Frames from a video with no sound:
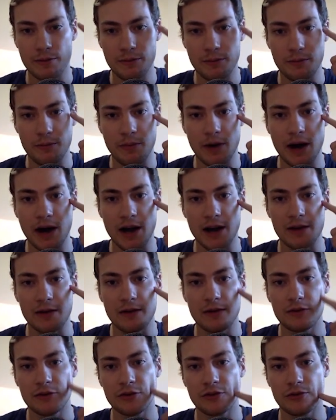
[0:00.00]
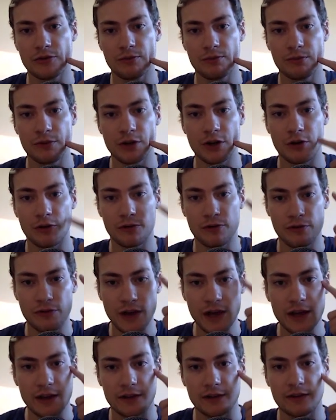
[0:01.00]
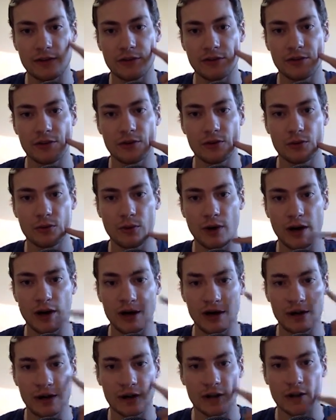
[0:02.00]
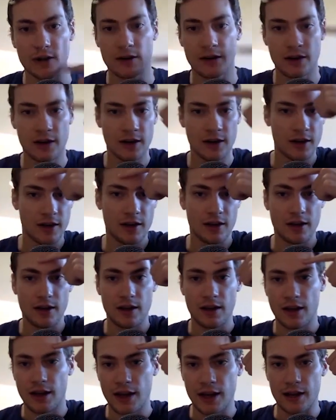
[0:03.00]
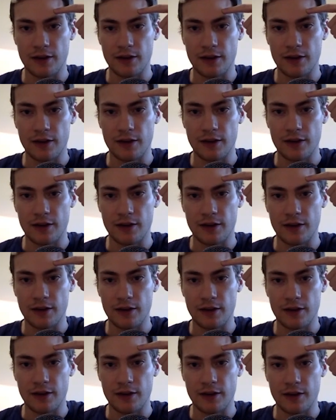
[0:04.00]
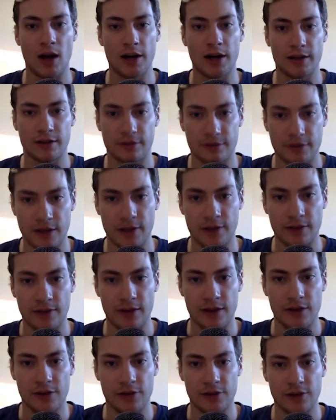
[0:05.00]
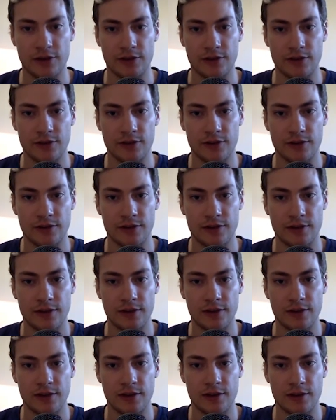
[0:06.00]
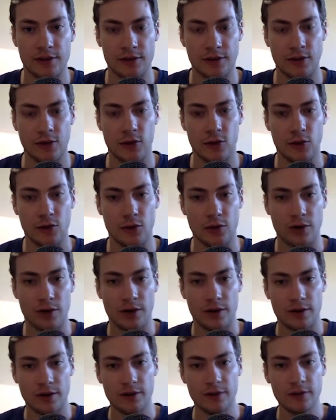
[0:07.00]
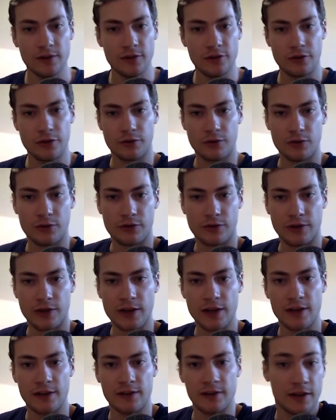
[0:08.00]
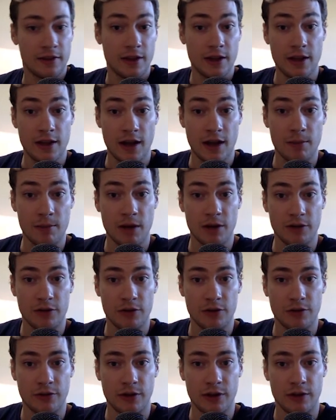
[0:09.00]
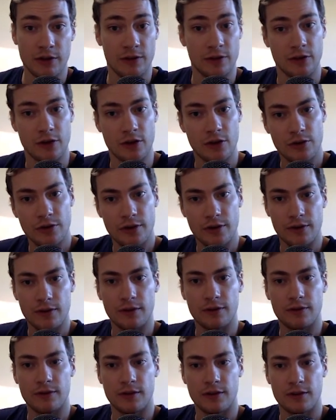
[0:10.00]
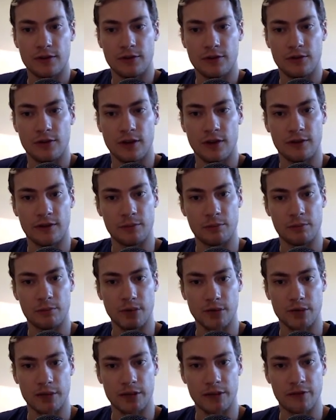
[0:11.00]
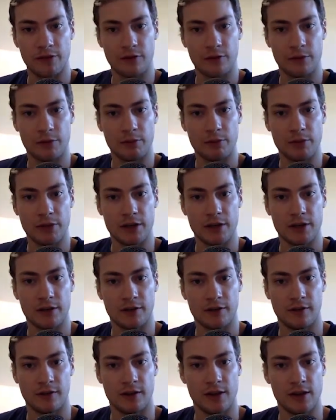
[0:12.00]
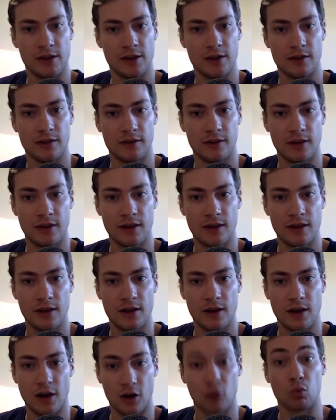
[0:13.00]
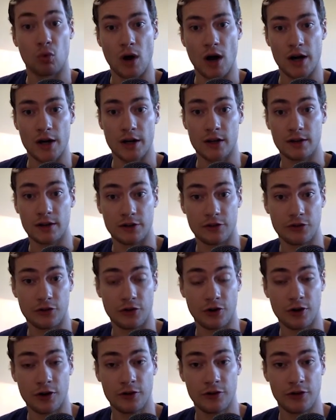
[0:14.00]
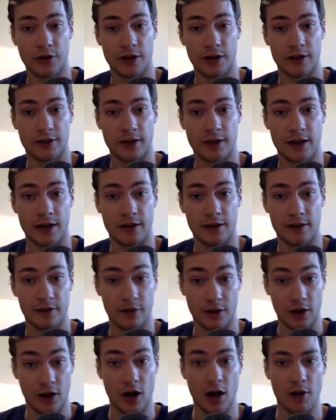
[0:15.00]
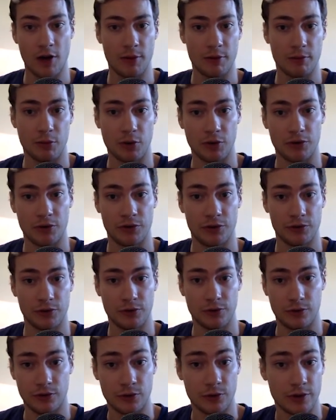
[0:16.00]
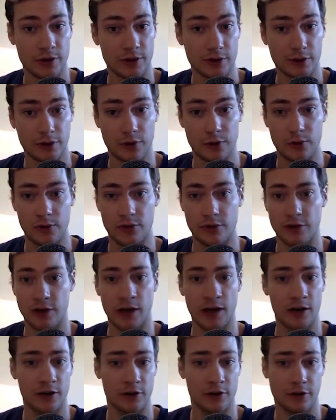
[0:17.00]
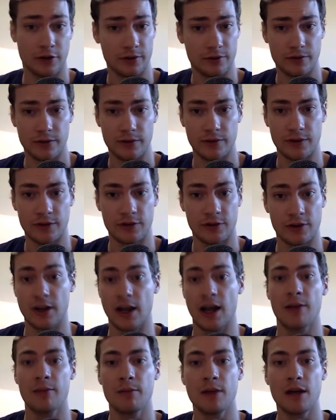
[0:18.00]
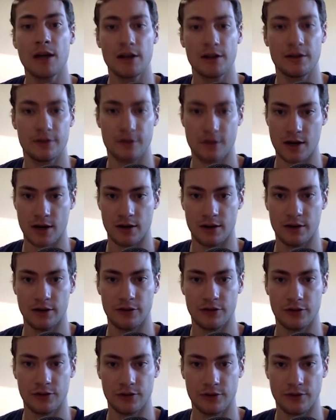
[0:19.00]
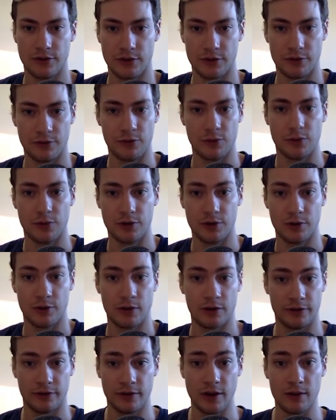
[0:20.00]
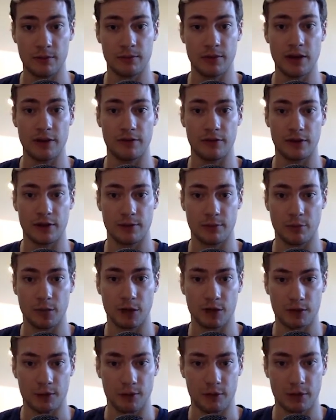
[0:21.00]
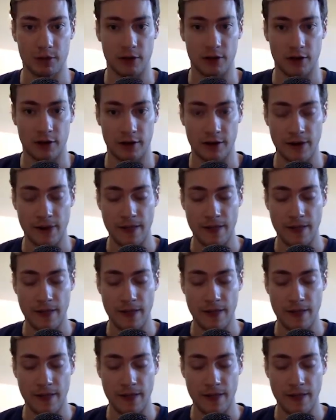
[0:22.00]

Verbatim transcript: my you know face right here and feel erotic sensations so this is your first hint, and they I'm not sure if they even know that this tissue that's ablated from the penis is erotically charged like that. The common person who's doing this to a child or the physician, I'm not entirely sure if they're fully aware. Some definitely probably are.